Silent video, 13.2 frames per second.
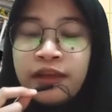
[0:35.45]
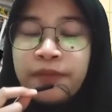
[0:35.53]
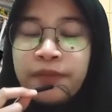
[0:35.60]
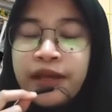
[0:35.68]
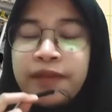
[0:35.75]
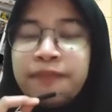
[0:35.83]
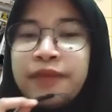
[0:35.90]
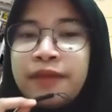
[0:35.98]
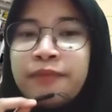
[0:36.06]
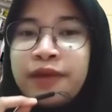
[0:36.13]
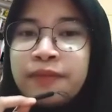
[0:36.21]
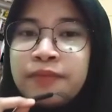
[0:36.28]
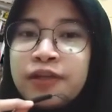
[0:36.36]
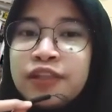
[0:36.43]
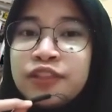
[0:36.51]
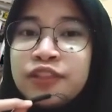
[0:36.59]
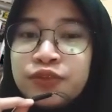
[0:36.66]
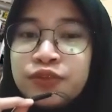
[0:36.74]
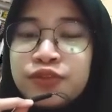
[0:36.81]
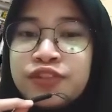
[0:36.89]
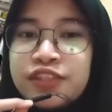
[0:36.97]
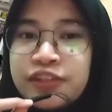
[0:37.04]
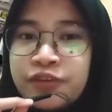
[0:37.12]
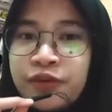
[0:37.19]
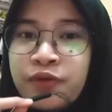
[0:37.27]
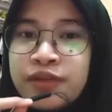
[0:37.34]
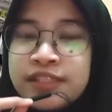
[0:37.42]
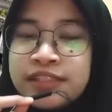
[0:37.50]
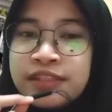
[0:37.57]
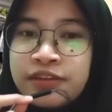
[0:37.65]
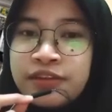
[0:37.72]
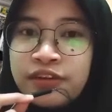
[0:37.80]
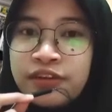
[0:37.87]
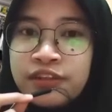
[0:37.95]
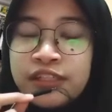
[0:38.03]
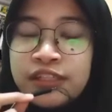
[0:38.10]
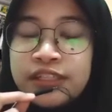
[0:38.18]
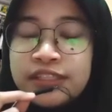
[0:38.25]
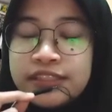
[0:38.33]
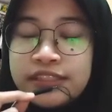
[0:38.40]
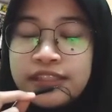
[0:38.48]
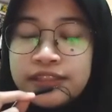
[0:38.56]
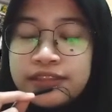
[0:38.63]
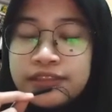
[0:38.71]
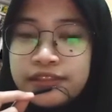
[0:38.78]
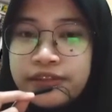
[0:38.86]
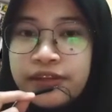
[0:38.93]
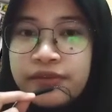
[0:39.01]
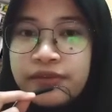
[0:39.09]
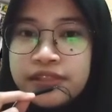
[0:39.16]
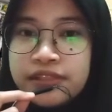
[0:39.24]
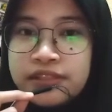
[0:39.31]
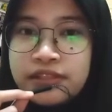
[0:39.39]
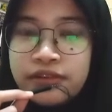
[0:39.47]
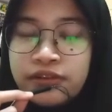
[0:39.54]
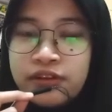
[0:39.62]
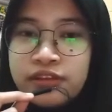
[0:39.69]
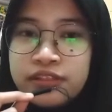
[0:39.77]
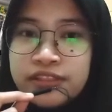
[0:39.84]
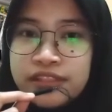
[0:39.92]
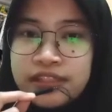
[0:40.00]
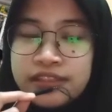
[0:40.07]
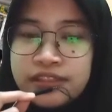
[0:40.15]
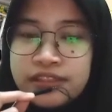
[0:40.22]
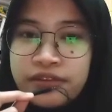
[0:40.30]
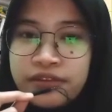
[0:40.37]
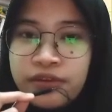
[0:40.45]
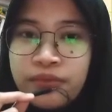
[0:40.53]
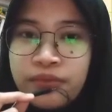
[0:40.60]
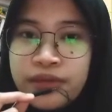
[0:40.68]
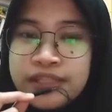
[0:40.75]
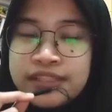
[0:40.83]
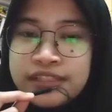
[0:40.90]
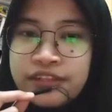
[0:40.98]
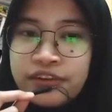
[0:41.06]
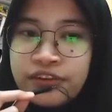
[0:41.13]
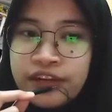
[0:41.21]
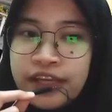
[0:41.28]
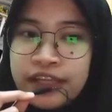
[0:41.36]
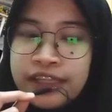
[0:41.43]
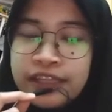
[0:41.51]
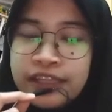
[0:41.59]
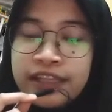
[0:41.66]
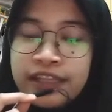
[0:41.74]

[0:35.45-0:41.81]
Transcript: My NPM number 2010-6310-60109.